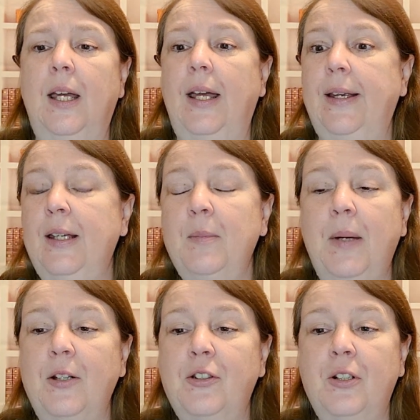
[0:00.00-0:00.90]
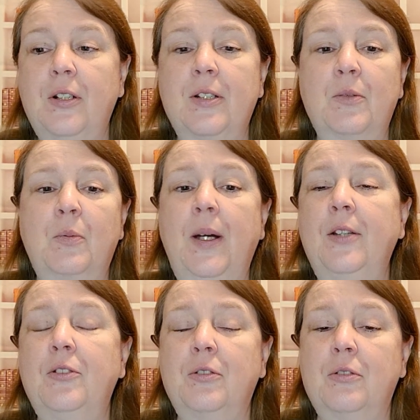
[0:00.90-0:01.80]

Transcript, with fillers: And get my shirt as wet as your